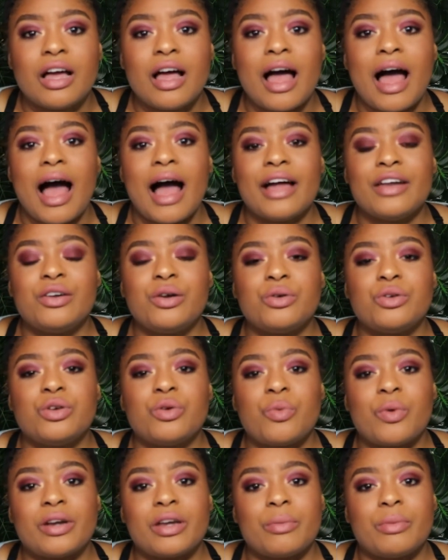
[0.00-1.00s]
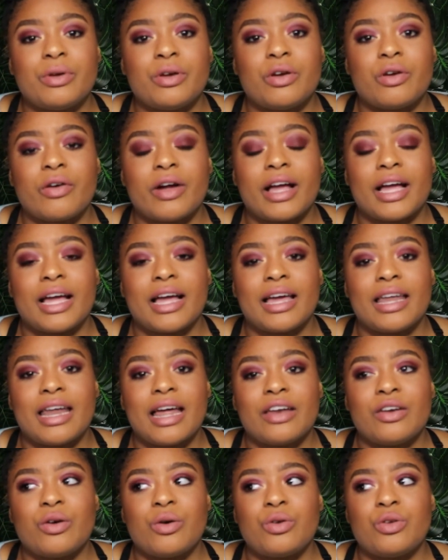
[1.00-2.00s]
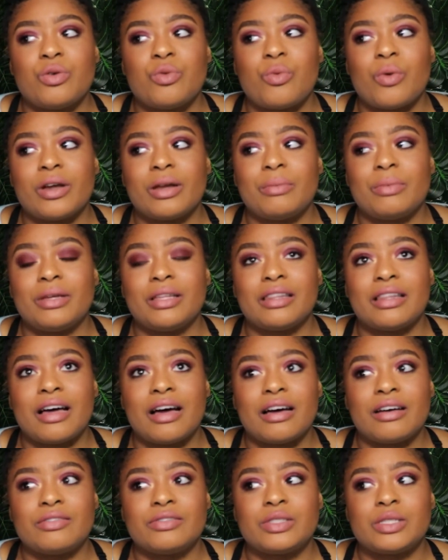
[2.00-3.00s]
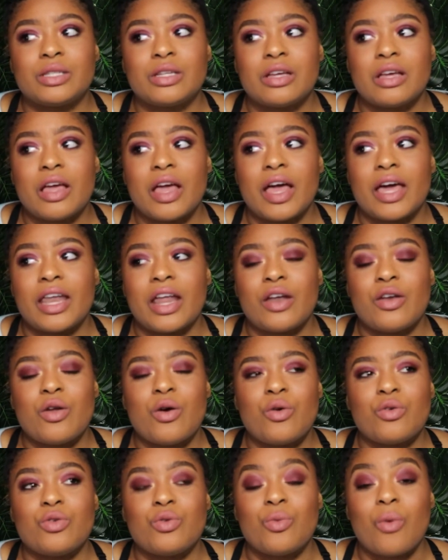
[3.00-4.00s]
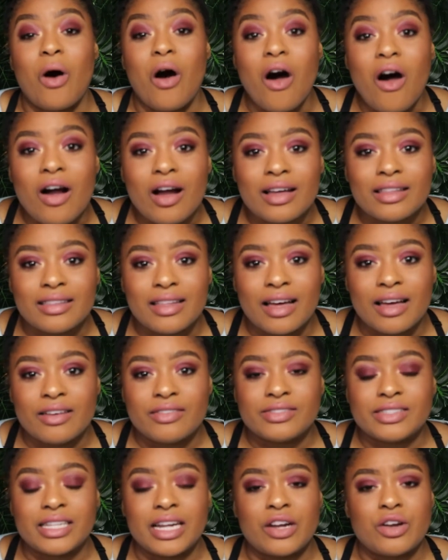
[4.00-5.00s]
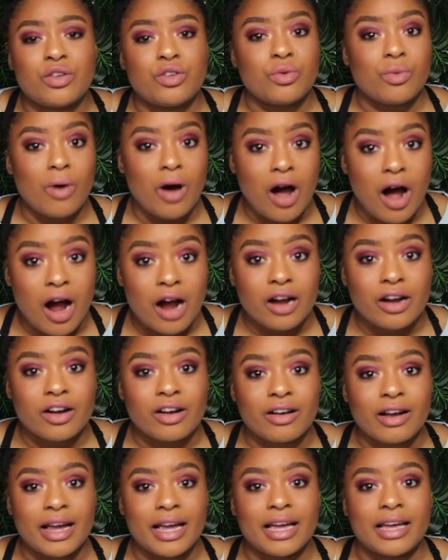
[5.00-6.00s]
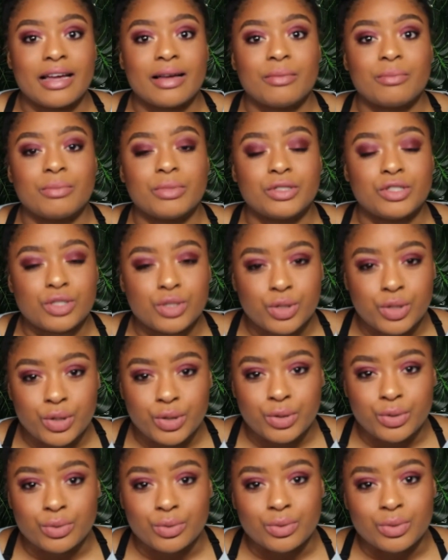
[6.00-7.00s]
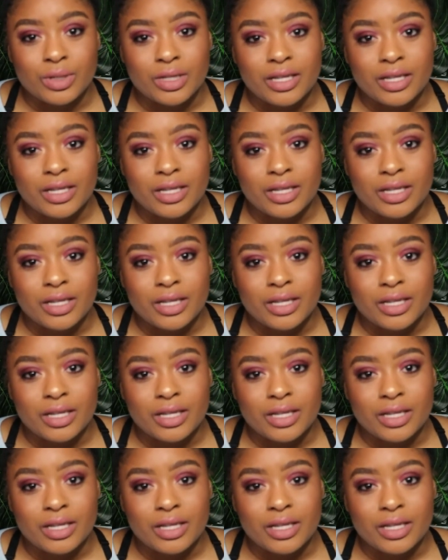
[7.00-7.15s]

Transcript: I know you want to be great, and I know you want to be loved, and I know you are loved, and I know you are great, but do you?